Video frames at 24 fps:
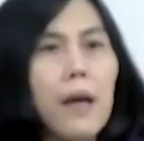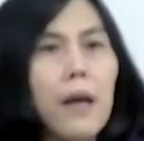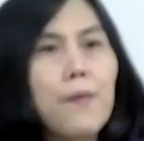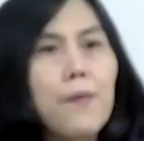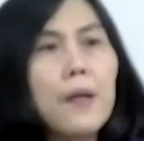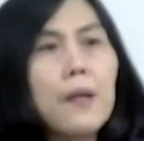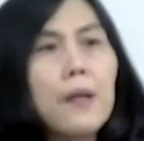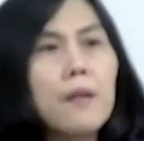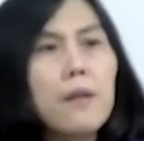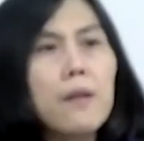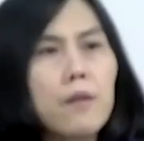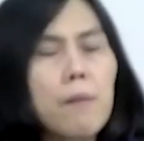
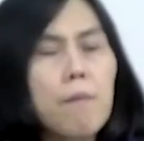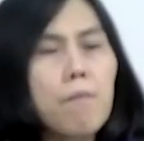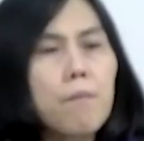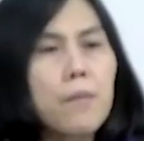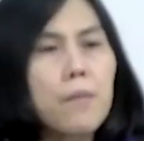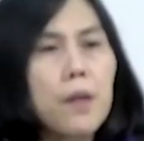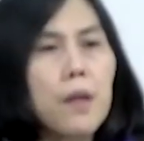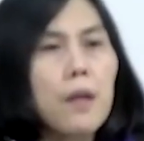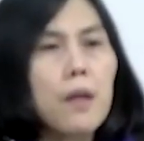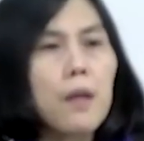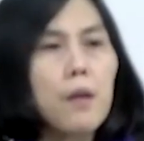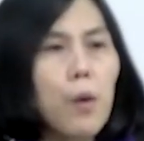think
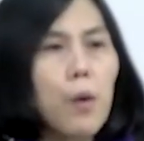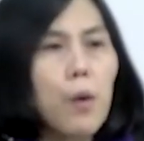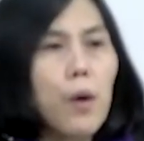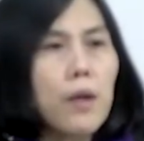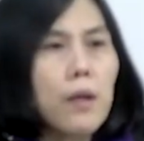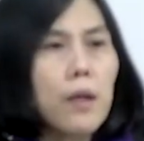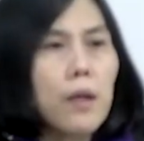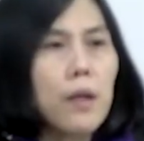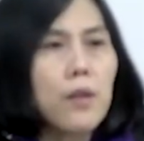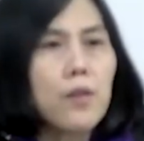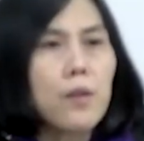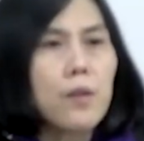something
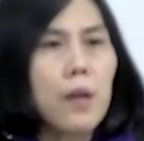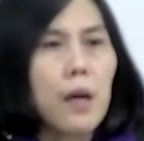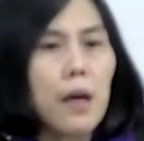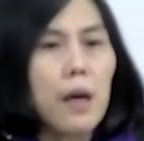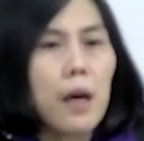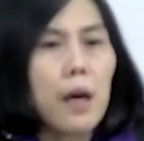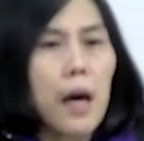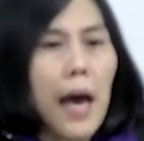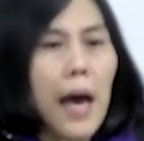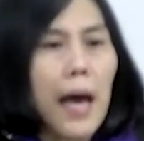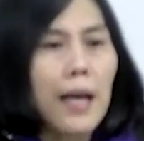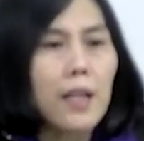when there's
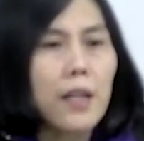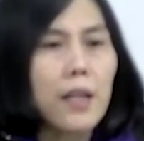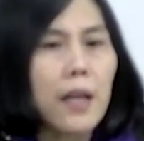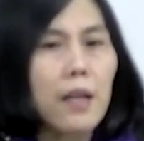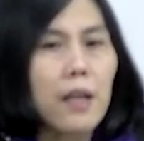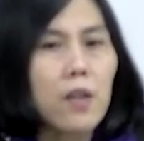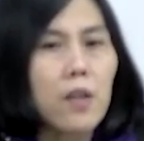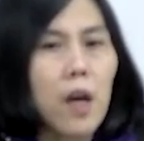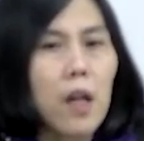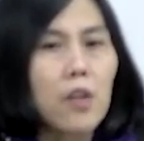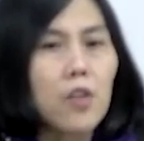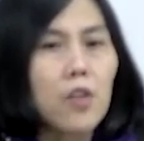uh, high
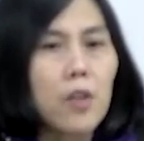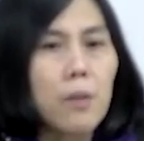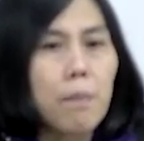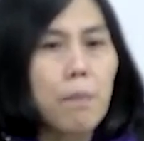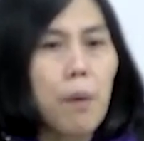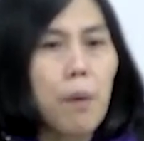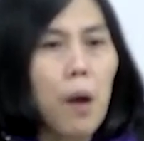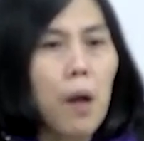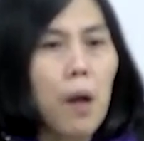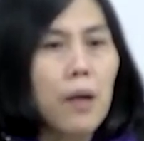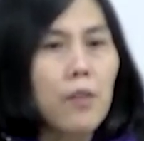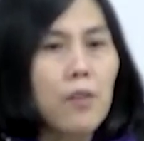technology
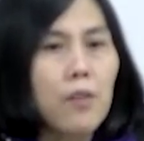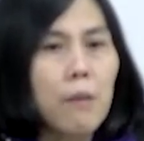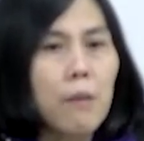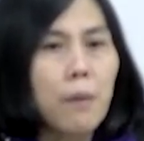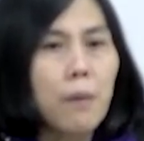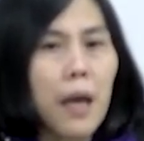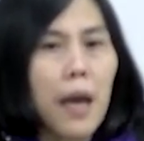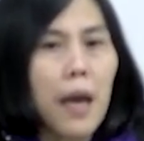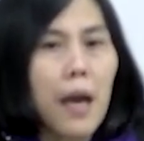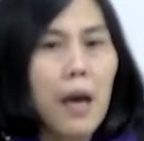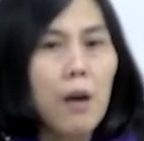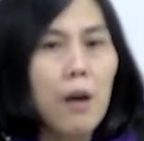products
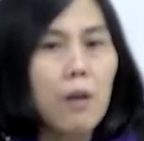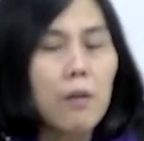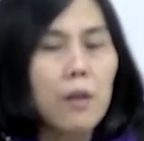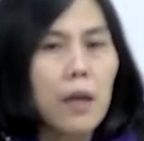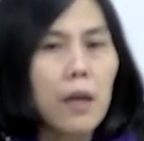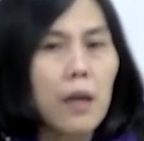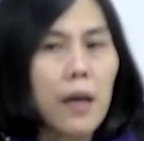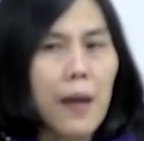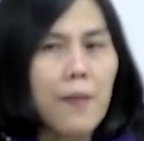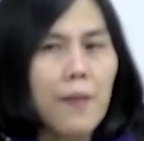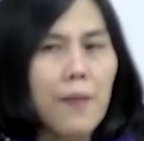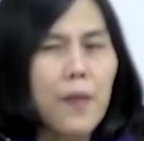coming out,
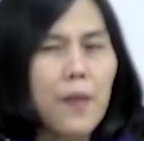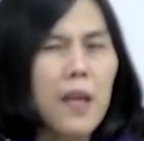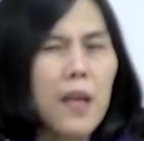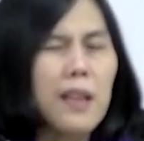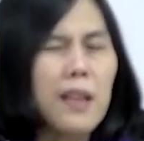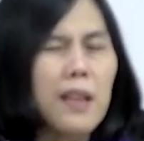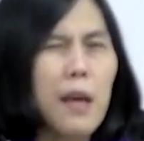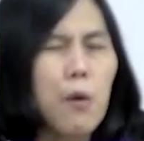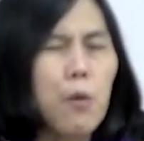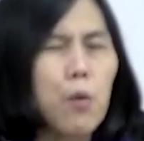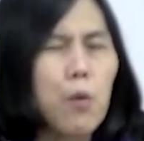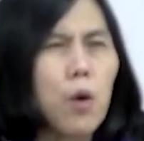uh, I think
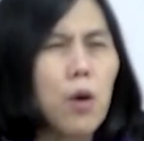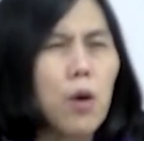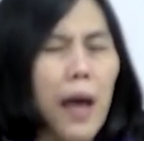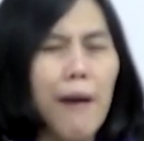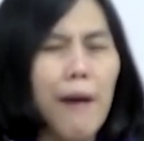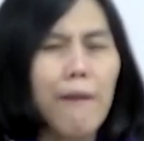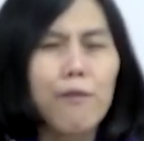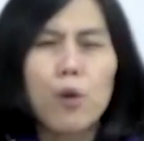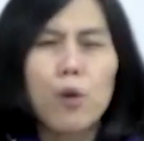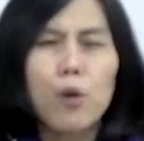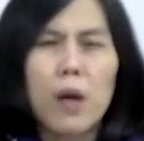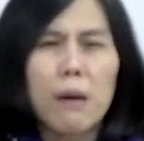they will
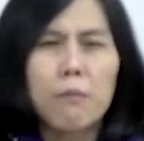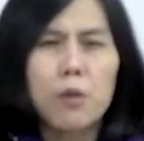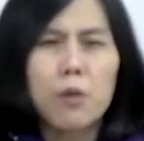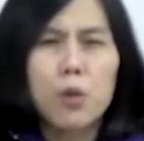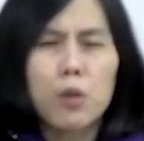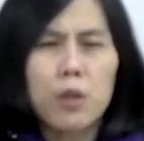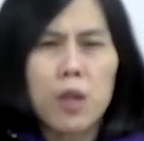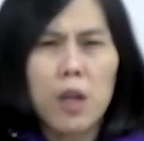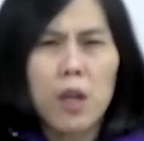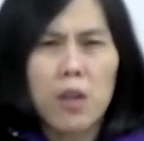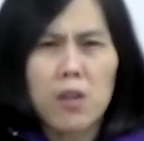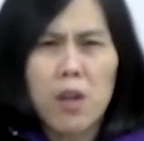have to come to
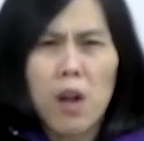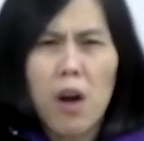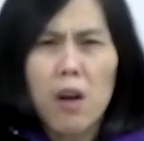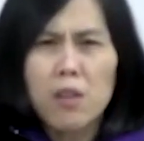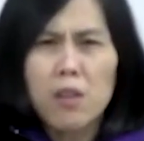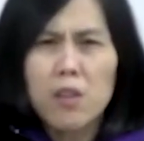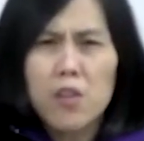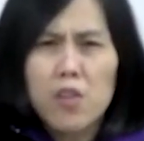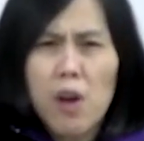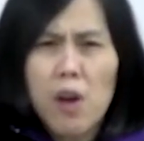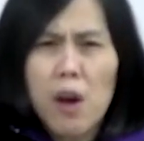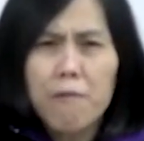the
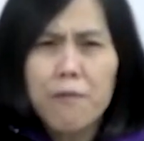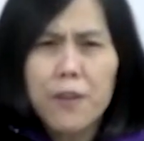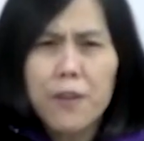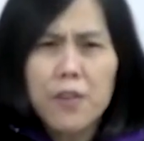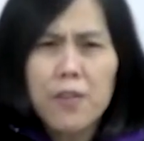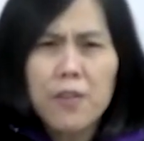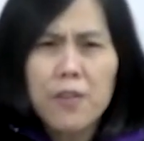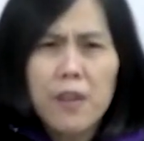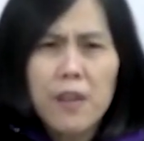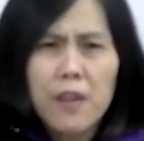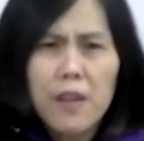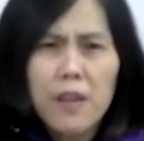doctor's
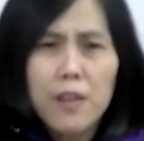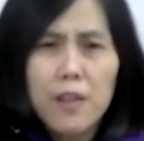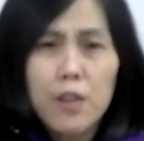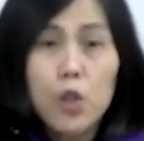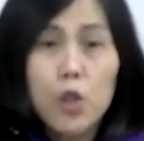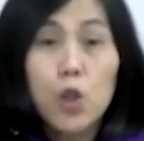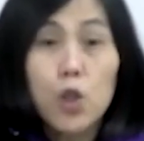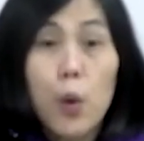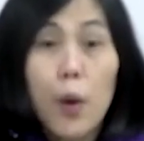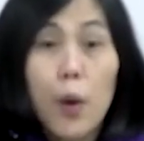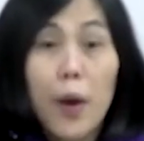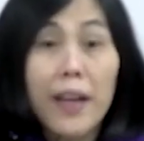office
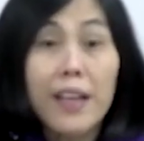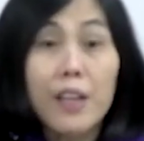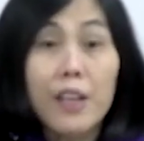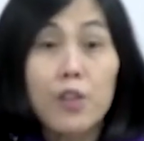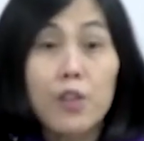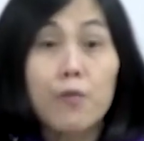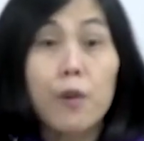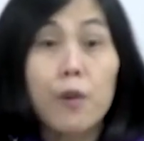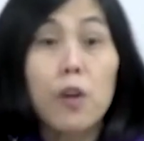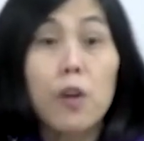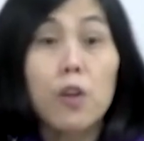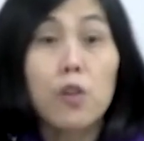to train
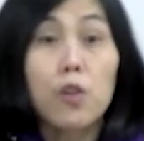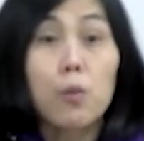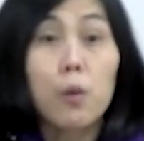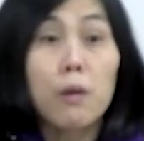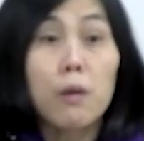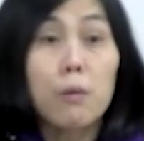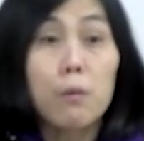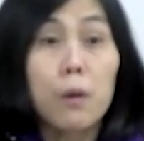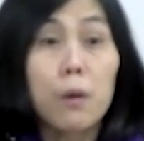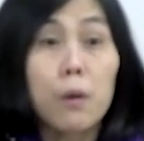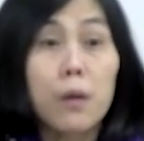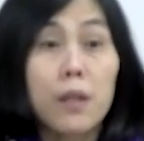us first
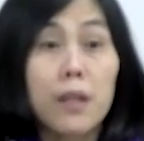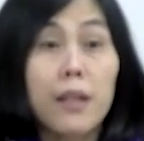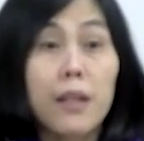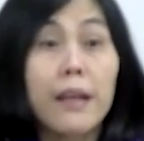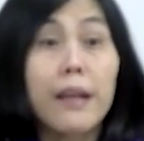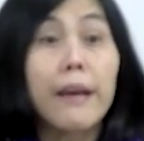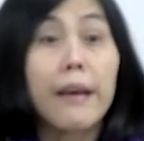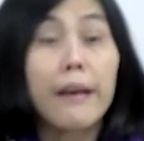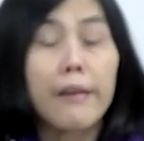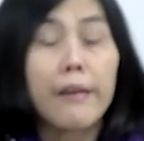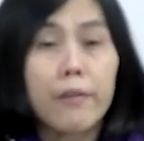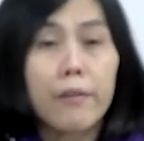what what it
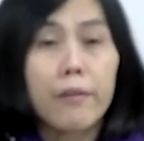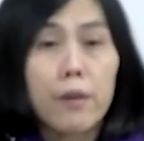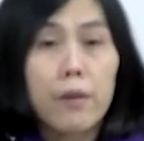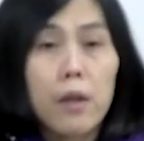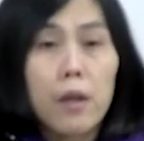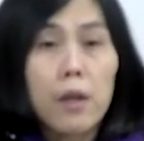is.